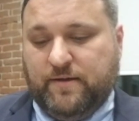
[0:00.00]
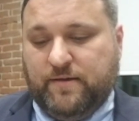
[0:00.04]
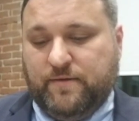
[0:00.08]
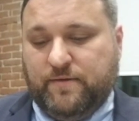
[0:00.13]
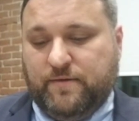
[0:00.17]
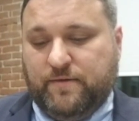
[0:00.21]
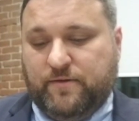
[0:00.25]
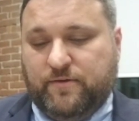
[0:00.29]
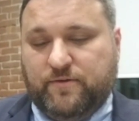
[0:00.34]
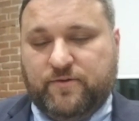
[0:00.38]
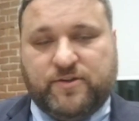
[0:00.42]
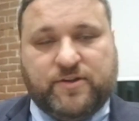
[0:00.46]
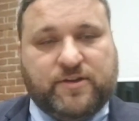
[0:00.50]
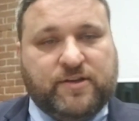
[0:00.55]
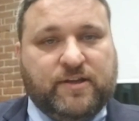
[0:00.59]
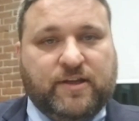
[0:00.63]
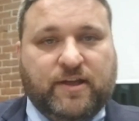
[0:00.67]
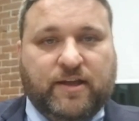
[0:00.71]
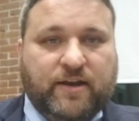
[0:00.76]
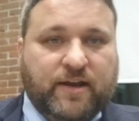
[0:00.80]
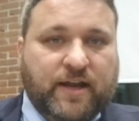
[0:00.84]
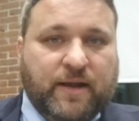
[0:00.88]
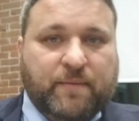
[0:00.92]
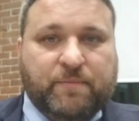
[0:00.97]
you should
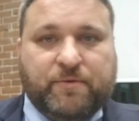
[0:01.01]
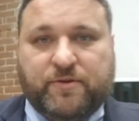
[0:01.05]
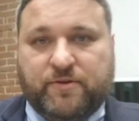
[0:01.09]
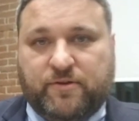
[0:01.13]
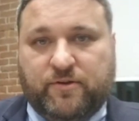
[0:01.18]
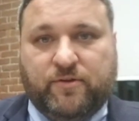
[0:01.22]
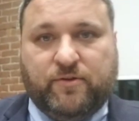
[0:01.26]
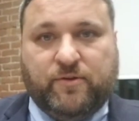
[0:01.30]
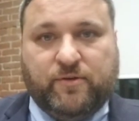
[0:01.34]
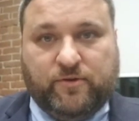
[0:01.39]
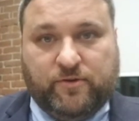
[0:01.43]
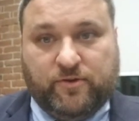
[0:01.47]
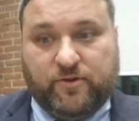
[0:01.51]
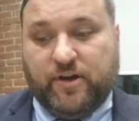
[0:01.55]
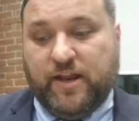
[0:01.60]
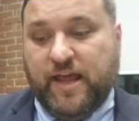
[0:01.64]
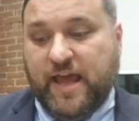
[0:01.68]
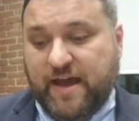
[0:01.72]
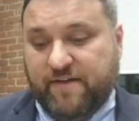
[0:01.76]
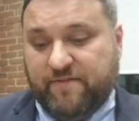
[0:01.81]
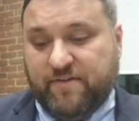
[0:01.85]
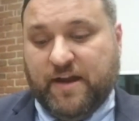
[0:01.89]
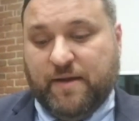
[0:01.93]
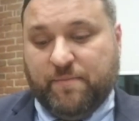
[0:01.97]
get an opportunity. You're going to
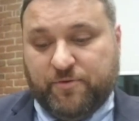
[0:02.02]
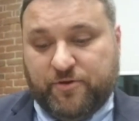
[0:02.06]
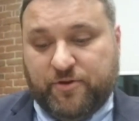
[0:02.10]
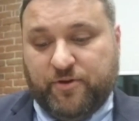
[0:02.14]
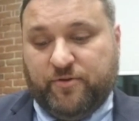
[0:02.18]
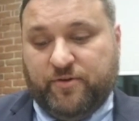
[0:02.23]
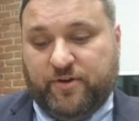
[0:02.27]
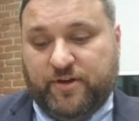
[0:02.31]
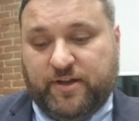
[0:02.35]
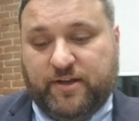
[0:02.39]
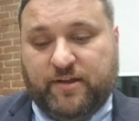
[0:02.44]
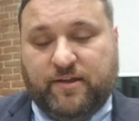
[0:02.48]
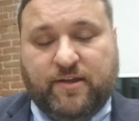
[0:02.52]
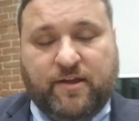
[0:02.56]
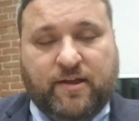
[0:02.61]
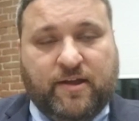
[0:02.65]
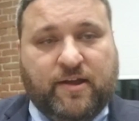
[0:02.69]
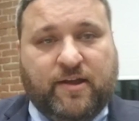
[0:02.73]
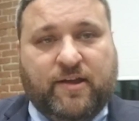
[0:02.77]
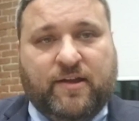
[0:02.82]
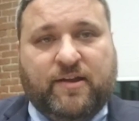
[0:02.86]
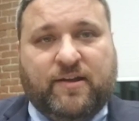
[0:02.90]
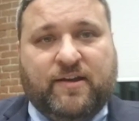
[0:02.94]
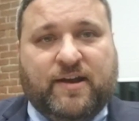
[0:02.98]
have an opportunity
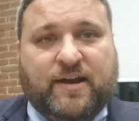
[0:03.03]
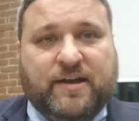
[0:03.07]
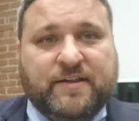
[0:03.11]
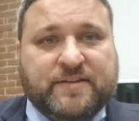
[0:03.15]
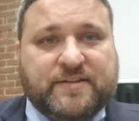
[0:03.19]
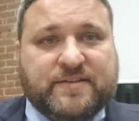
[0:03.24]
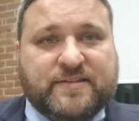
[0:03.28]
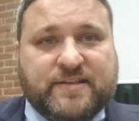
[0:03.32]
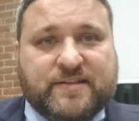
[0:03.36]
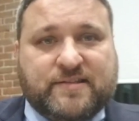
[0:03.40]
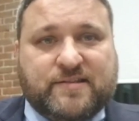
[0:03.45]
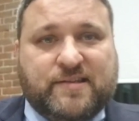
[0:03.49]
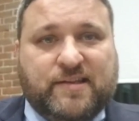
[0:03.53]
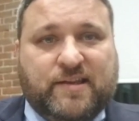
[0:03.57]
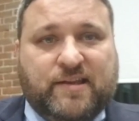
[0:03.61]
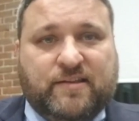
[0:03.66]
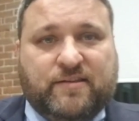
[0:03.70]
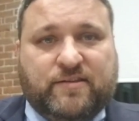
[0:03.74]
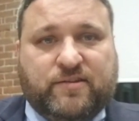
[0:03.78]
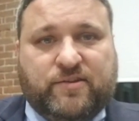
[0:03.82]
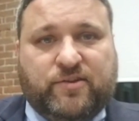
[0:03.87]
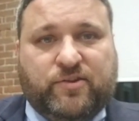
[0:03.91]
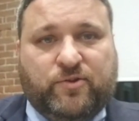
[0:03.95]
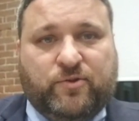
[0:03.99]
on the
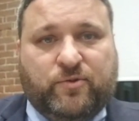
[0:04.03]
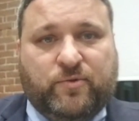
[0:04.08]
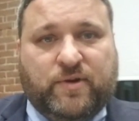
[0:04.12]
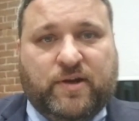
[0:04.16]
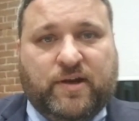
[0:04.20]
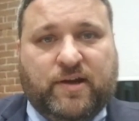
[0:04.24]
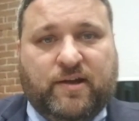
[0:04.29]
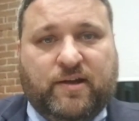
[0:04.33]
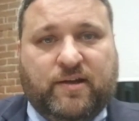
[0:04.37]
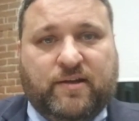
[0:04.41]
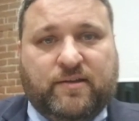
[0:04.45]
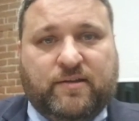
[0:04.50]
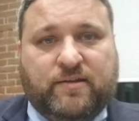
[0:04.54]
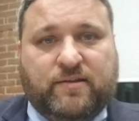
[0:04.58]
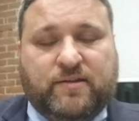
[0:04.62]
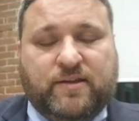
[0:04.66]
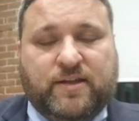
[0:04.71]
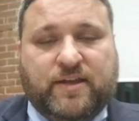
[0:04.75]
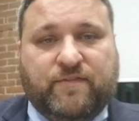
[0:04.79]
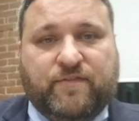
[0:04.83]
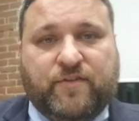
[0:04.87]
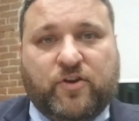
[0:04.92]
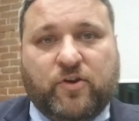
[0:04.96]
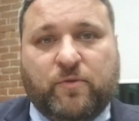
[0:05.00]
16th to
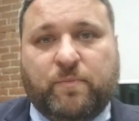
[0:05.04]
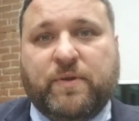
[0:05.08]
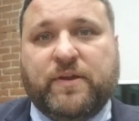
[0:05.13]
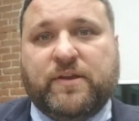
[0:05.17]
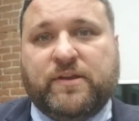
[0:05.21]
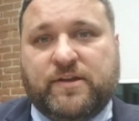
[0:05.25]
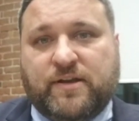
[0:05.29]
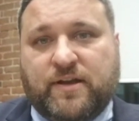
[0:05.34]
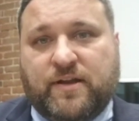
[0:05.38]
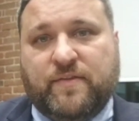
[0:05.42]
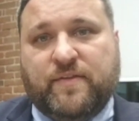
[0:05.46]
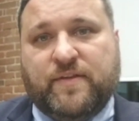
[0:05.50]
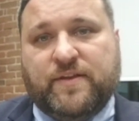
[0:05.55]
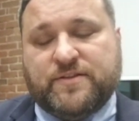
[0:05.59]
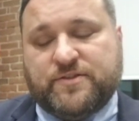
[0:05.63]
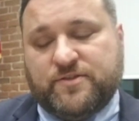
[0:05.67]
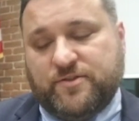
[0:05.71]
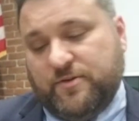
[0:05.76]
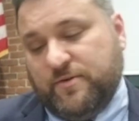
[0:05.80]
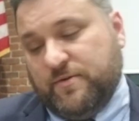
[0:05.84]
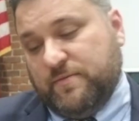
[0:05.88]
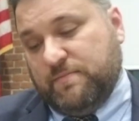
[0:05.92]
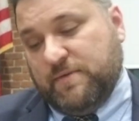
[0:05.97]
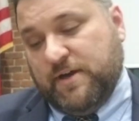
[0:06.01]
give your opinion on this.
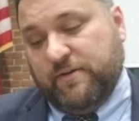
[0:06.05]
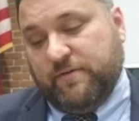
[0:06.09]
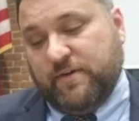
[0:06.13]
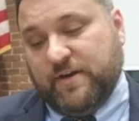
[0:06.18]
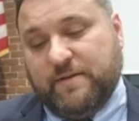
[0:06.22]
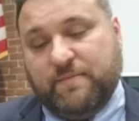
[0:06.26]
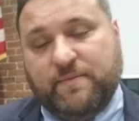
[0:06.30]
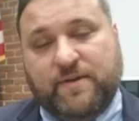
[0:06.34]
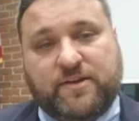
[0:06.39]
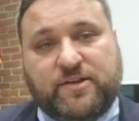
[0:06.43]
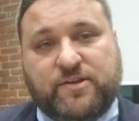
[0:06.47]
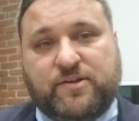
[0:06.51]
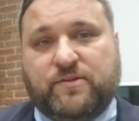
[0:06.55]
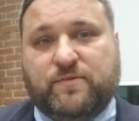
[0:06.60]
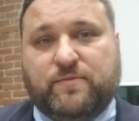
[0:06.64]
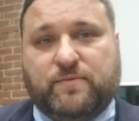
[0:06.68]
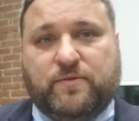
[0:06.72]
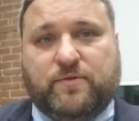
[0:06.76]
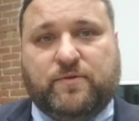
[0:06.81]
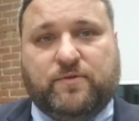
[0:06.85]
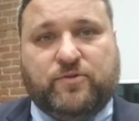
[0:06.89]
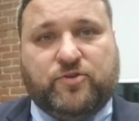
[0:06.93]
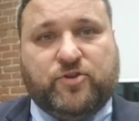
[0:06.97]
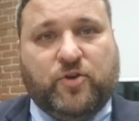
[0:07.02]
So I recommend
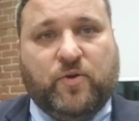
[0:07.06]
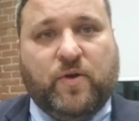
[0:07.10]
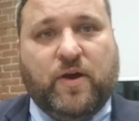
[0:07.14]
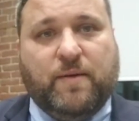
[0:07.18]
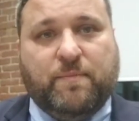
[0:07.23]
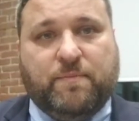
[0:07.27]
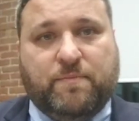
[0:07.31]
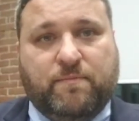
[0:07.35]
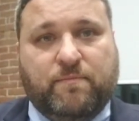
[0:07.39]
you show up